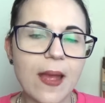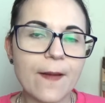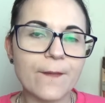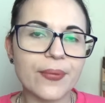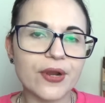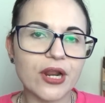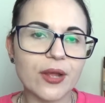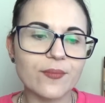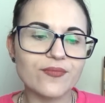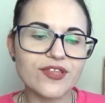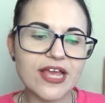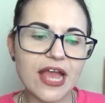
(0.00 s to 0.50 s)

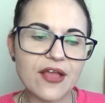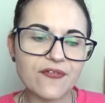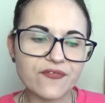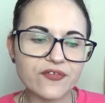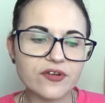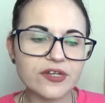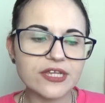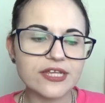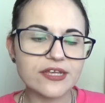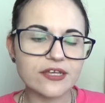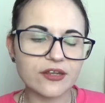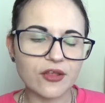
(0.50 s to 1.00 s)
but I'm
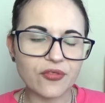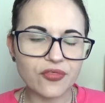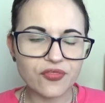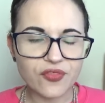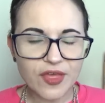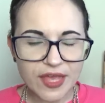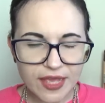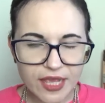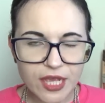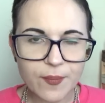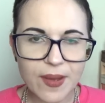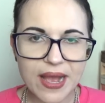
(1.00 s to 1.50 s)
definitely going to
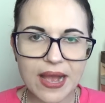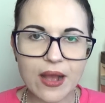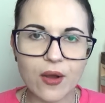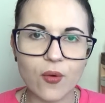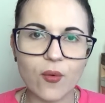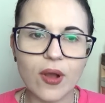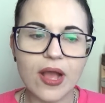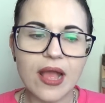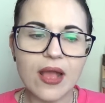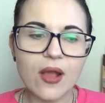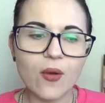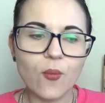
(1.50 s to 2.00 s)
think
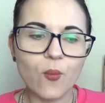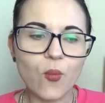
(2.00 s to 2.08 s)
about